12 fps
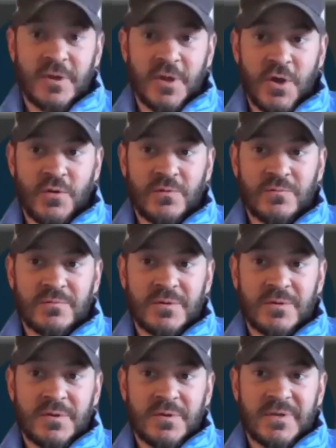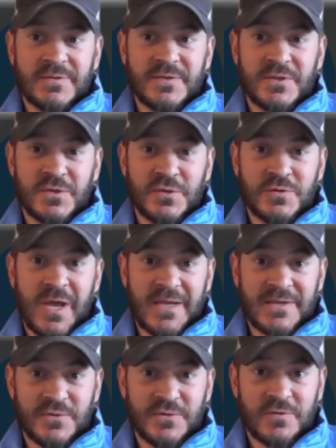alone is a huge
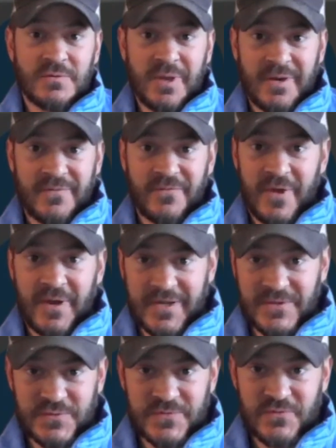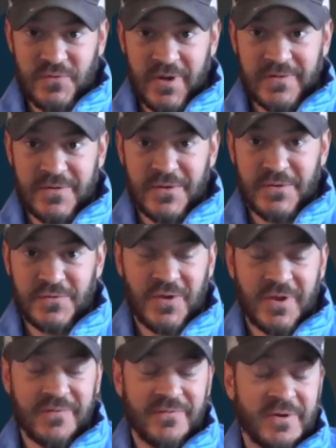hassle and a financial strain too,
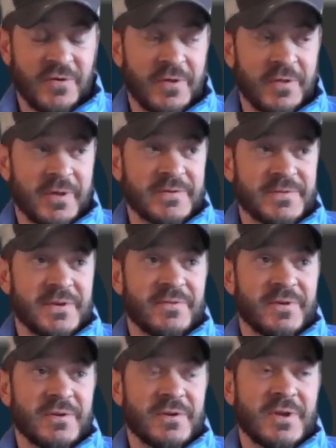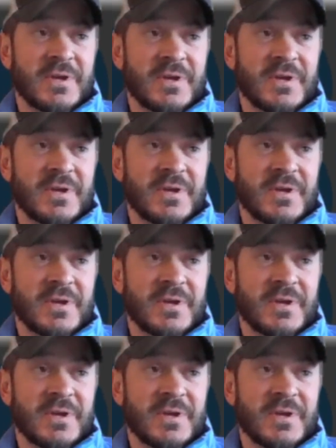trying to figure all that stuff out.